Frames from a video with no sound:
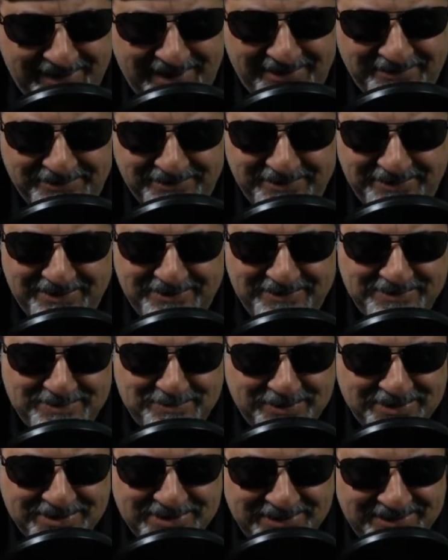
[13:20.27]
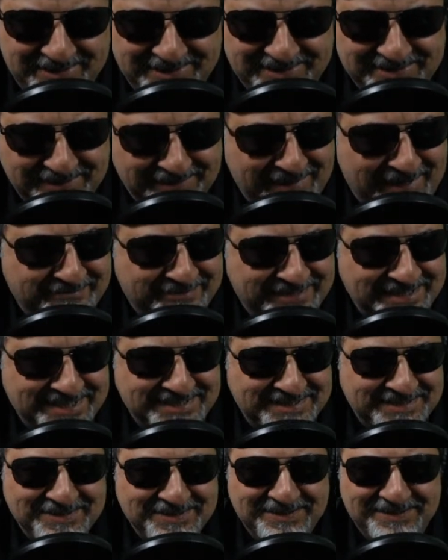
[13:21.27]
I don't know how this works. This is
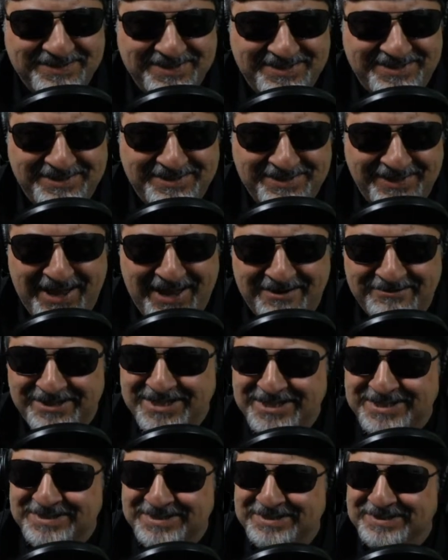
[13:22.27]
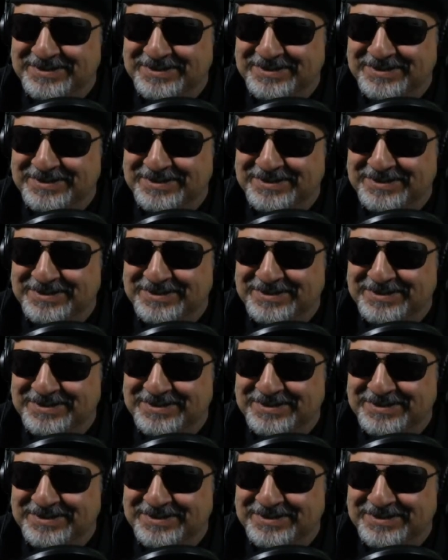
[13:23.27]
hilarious. This is hilarious.